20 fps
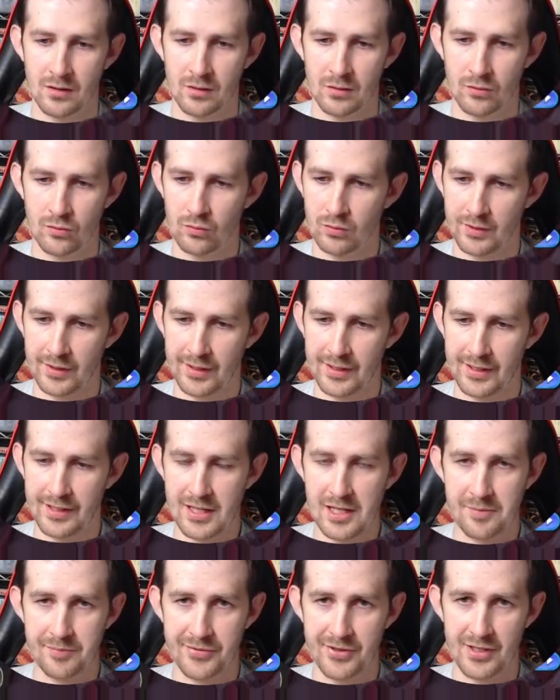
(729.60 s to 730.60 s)
We're going to
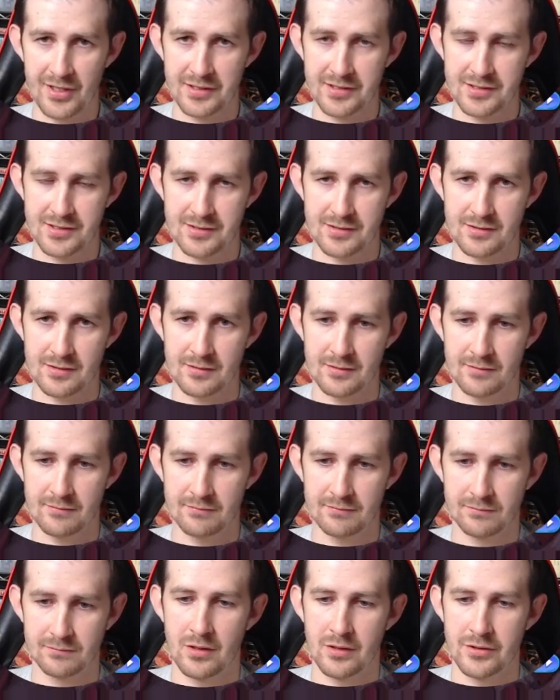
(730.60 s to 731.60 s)
keep this.
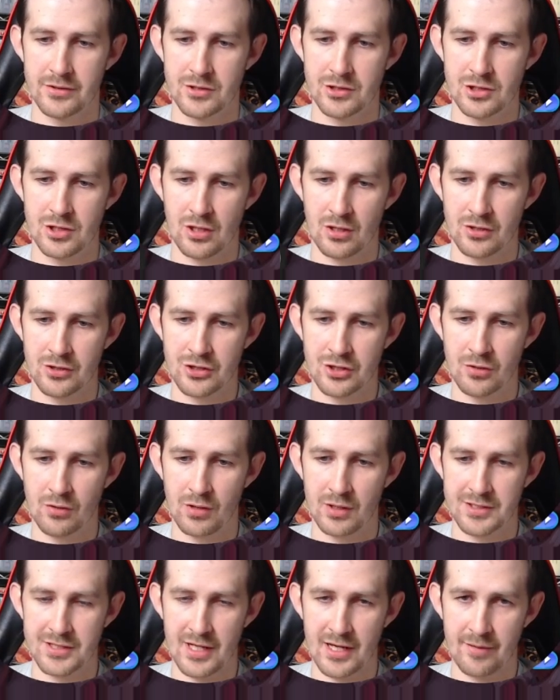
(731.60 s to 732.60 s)
Turn 2
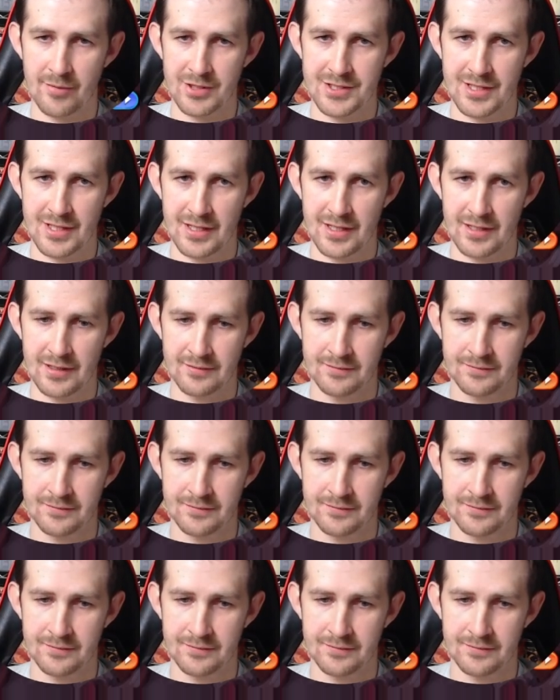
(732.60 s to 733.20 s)
Automaton.